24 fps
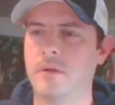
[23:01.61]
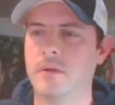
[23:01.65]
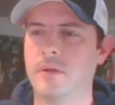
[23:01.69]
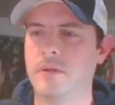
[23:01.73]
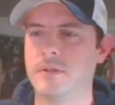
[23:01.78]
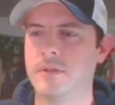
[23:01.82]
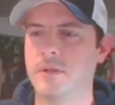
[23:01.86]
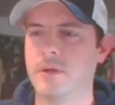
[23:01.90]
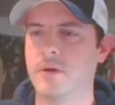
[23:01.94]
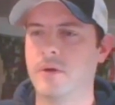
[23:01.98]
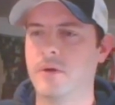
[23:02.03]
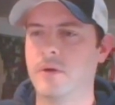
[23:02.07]

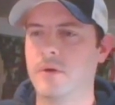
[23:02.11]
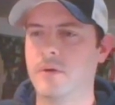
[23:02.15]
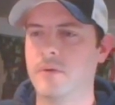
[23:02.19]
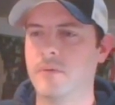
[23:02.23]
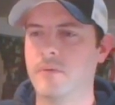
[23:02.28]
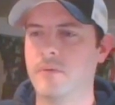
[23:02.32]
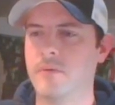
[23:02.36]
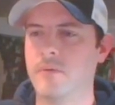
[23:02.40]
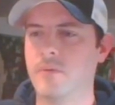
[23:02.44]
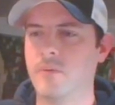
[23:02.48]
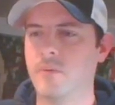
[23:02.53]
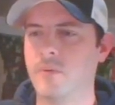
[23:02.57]
So
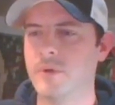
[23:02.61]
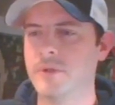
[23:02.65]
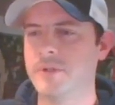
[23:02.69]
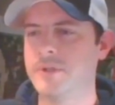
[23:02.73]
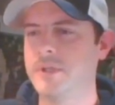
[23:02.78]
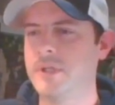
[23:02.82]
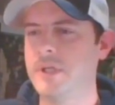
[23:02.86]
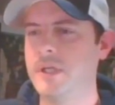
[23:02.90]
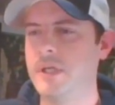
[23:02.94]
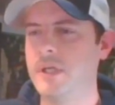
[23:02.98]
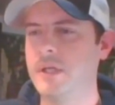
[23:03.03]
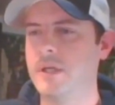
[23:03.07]
we'll
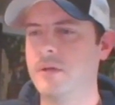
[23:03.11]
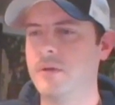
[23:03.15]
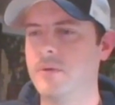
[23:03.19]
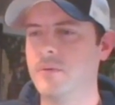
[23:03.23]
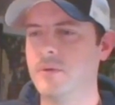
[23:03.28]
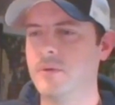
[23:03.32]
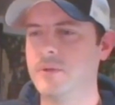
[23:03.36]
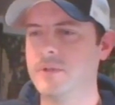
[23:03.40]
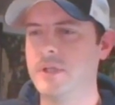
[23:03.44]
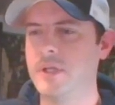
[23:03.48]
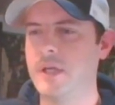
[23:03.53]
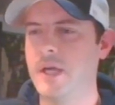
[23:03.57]
see.
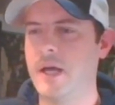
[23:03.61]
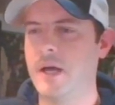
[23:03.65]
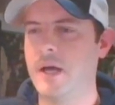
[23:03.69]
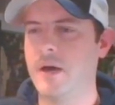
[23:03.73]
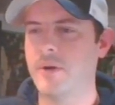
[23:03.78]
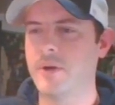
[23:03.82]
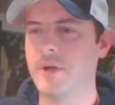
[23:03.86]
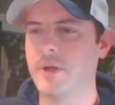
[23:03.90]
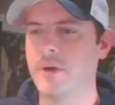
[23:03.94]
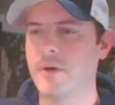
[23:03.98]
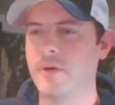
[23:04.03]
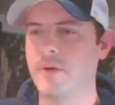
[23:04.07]
We'll see how
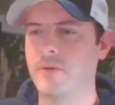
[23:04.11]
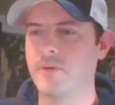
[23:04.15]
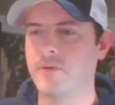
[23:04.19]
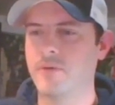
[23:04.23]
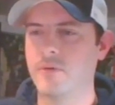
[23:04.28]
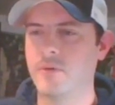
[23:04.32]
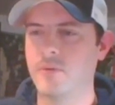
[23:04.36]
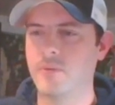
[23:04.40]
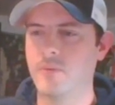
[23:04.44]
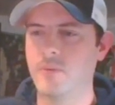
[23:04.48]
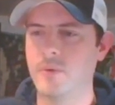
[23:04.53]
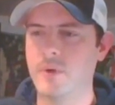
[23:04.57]
it goes.
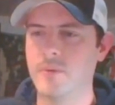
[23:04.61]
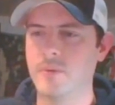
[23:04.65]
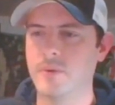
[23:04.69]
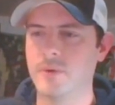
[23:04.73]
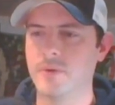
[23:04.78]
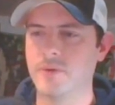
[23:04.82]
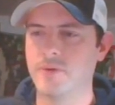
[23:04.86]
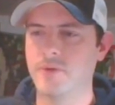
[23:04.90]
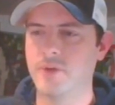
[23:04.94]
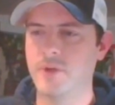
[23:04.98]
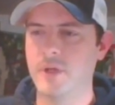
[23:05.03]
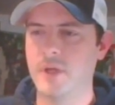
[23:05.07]
We will
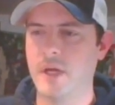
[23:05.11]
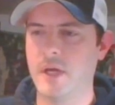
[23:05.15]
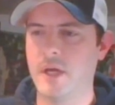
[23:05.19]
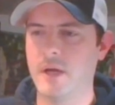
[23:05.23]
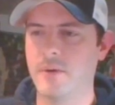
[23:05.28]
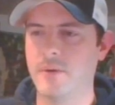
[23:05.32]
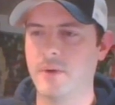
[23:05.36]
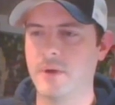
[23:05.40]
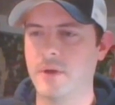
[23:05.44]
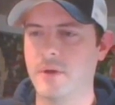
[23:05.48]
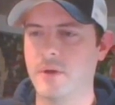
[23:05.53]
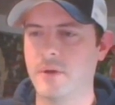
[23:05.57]
see how
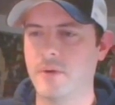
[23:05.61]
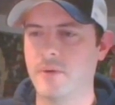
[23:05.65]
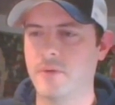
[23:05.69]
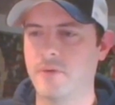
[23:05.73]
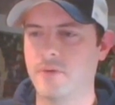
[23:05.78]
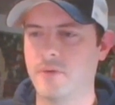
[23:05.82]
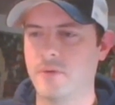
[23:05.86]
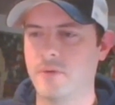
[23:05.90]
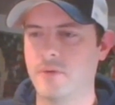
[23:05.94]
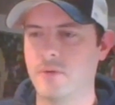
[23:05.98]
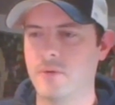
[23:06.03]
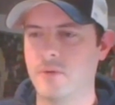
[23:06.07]
it
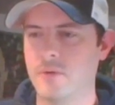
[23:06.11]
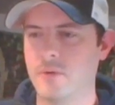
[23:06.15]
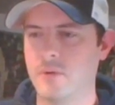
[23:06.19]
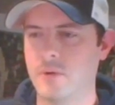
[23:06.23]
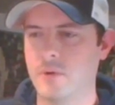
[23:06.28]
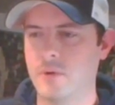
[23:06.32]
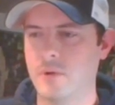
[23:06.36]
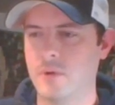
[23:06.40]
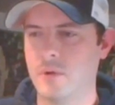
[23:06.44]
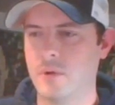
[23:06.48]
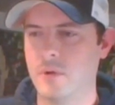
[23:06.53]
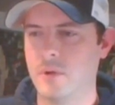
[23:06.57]
goes.
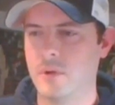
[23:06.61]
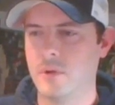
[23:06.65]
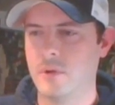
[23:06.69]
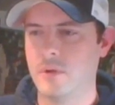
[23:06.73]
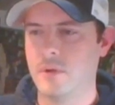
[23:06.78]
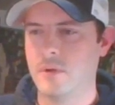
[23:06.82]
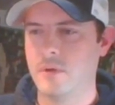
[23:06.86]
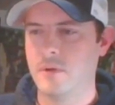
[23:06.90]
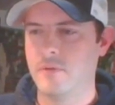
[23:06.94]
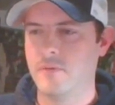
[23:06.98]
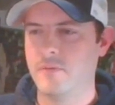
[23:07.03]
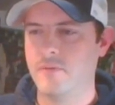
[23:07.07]

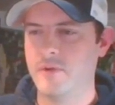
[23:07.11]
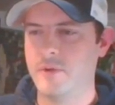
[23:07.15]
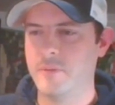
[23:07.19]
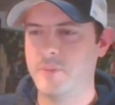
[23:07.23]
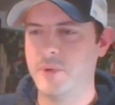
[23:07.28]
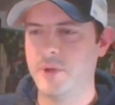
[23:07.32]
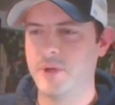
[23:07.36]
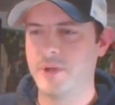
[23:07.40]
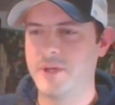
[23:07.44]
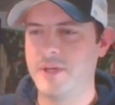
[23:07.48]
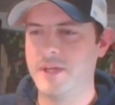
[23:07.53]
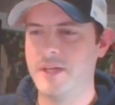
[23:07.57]
Flip
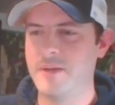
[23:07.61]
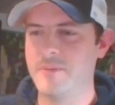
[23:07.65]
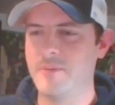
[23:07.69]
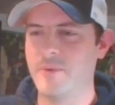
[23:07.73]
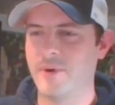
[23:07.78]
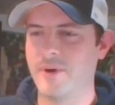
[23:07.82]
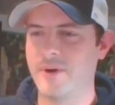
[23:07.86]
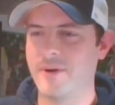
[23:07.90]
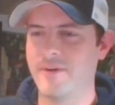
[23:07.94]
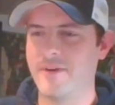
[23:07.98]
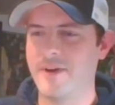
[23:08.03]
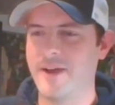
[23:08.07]
your
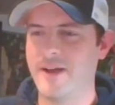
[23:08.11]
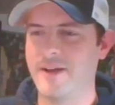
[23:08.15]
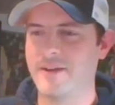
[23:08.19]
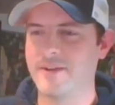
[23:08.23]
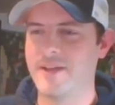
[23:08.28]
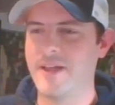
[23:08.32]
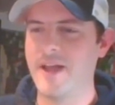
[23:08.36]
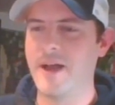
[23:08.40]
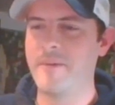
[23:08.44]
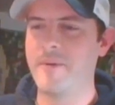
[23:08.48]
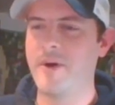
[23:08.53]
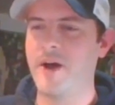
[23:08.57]
keyboard around.
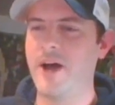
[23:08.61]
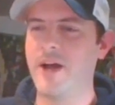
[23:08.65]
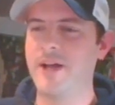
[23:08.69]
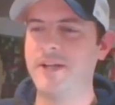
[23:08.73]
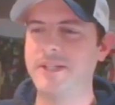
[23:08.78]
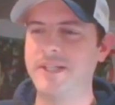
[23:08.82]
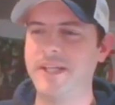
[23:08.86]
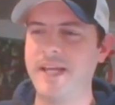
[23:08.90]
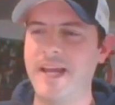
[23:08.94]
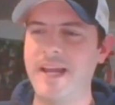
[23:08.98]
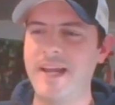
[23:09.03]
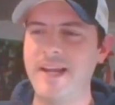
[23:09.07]
Come on,
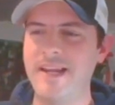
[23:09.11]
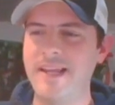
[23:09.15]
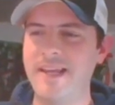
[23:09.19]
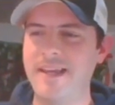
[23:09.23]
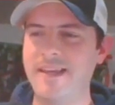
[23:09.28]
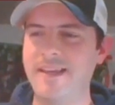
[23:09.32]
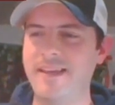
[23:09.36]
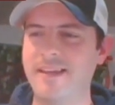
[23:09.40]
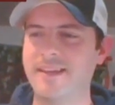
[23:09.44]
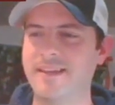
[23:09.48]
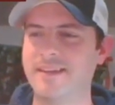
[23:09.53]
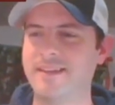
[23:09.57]

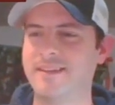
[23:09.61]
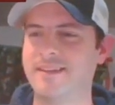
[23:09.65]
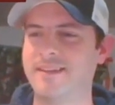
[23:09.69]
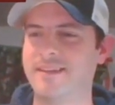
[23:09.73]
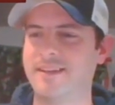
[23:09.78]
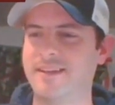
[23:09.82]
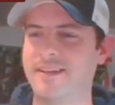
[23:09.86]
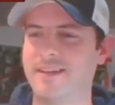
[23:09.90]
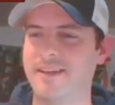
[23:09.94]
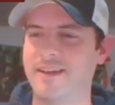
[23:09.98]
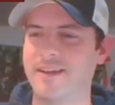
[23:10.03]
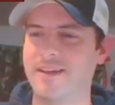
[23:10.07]
JD.
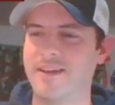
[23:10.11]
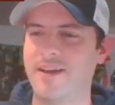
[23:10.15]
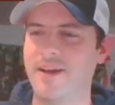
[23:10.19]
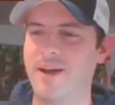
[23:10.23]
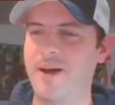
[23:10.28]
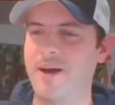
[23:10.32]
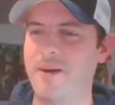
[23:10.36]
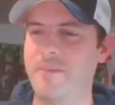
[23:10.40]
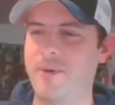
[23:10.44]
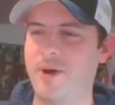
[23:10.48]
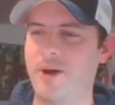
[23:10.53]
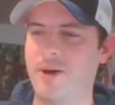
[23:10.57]

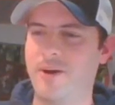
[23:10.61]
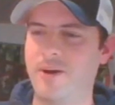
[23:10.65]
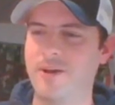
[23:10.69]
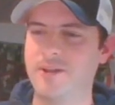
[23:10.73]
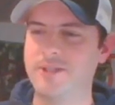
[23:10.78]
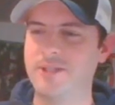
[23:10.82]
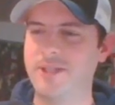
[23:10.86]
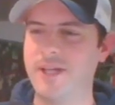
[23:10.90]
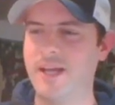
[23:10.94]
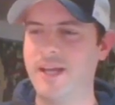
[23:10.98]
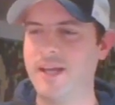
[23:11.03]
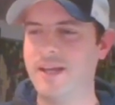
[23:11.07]
Come on,
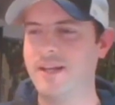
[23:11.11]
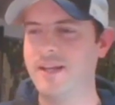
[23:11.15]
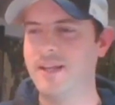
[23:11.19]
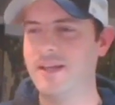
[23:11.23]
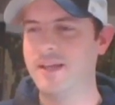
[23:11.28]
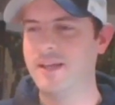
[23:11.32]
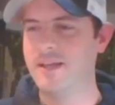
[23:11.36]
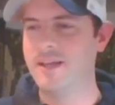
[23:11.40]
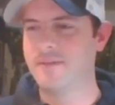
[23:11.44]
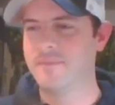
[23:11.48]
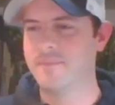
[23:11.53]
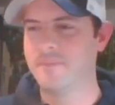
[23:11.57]

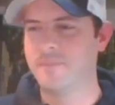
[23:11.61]
JD.